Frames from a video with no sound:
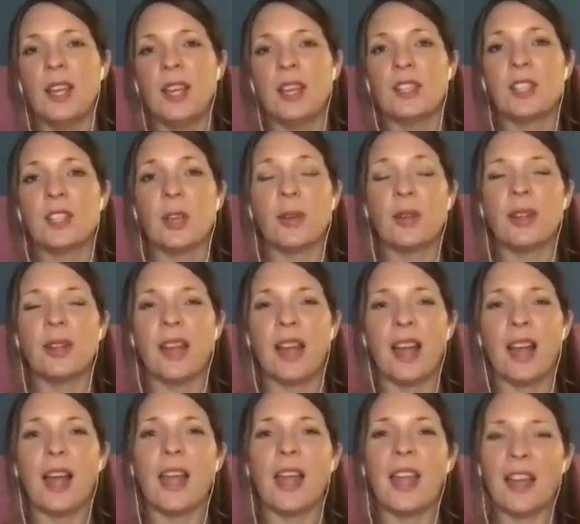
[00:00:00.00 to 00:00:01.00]
So
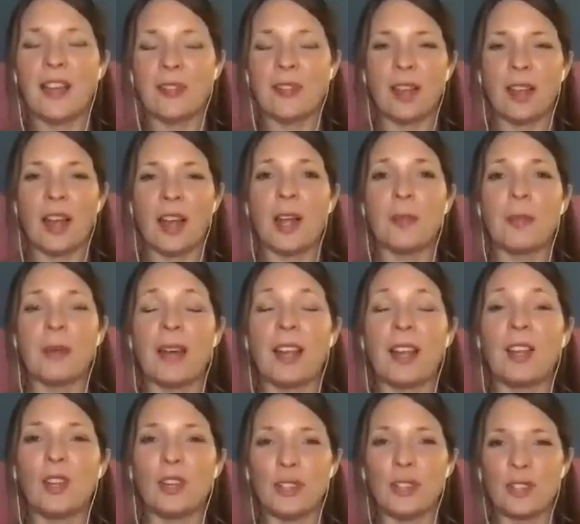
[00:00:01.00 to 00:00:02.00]
I buy
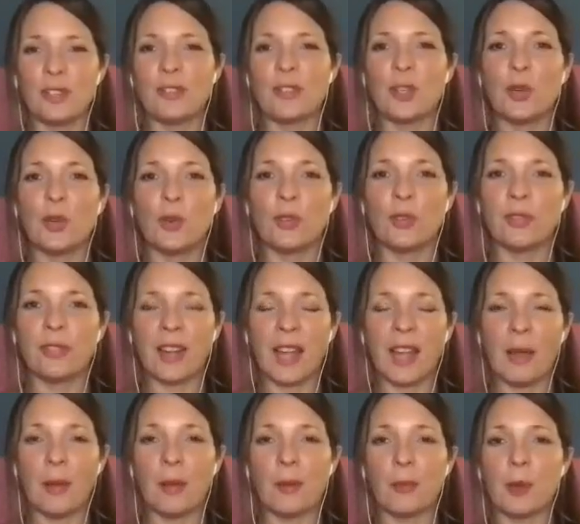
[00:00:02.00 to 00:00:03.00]
lots of corn
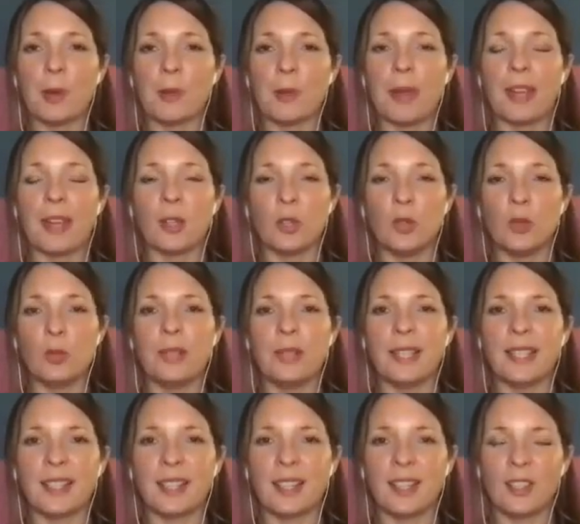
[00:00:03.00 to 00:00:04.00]
flour, and we make
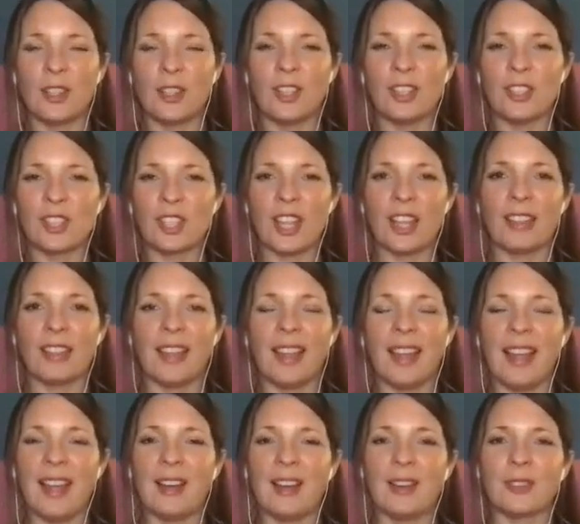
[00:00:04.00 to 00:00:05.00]
oobleck. You can check
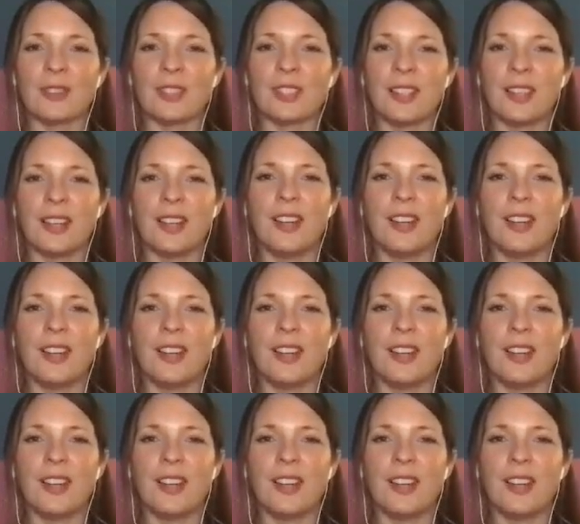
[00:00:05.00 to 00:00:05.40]
that out.